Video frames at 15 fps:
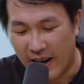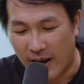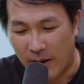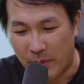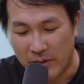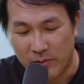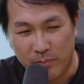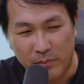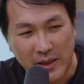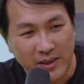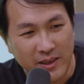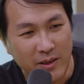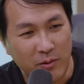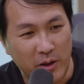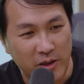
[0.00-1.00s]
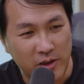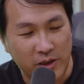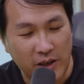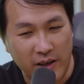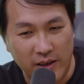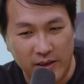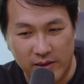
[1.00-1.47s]
But basically what you're
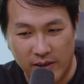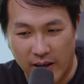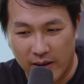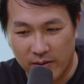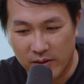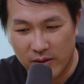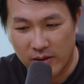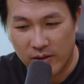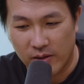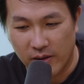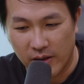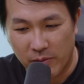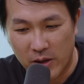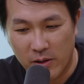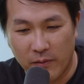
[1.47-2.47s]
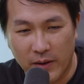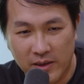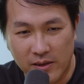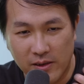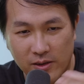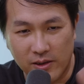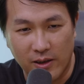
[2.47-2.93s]
saying is that, when you
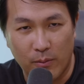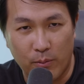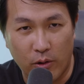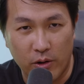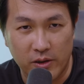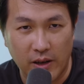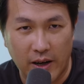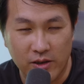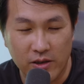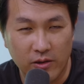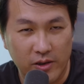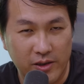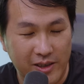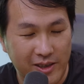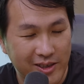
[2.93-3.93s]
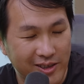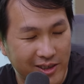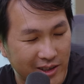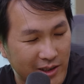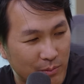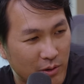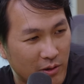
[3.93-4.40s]
invest in Singapore, it's actually not just
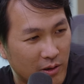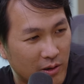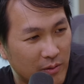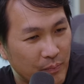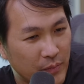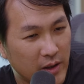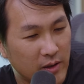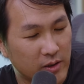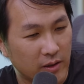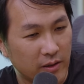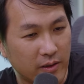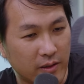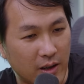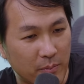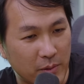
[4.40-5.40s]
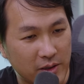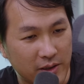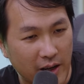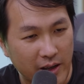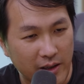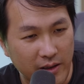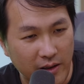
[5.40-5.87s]
Singapore, because a lot of companies
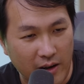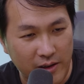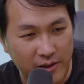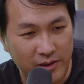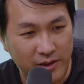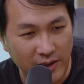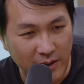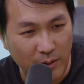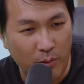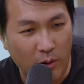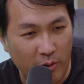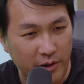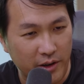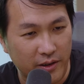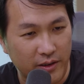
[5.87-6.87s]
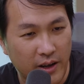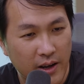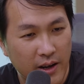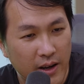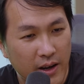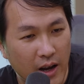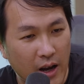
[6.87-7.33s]
that are Singaporean
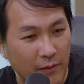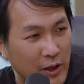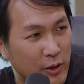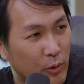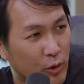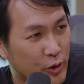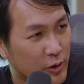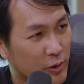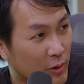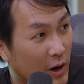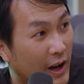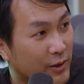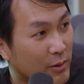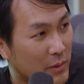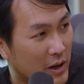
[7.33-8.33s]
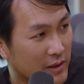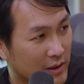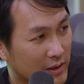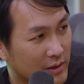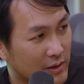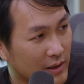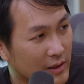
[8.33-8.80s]
have exposure to other
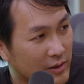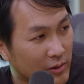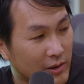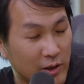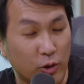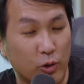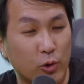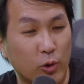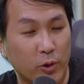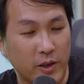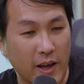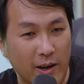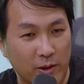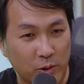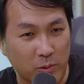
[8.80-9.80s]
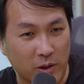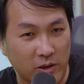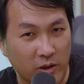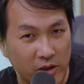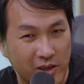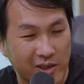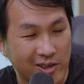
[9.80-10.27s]
markets. And so there's growth elsewhere,
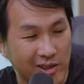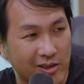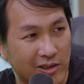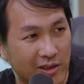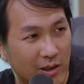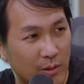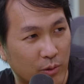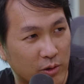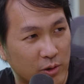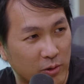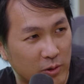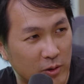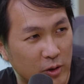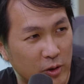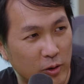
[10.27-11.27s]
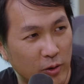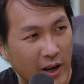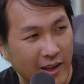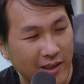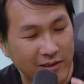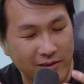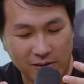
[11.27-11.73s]
not just in Singapore. So don't just look
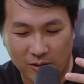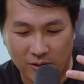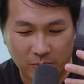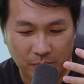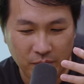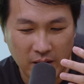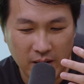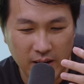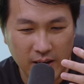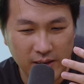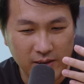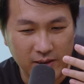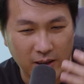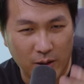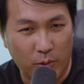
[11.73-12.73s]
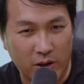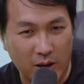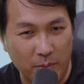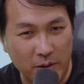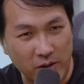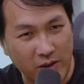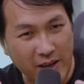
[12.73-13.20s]
at, Singapore
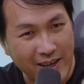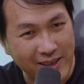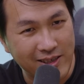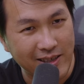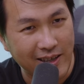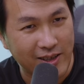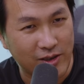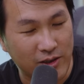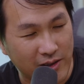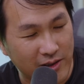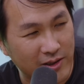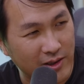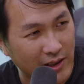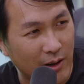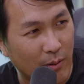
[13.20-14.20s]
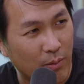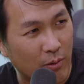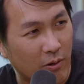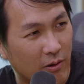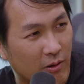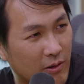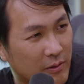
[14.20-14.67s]
companies or STI is just a
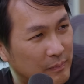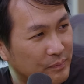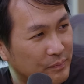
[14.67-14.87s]
Singapore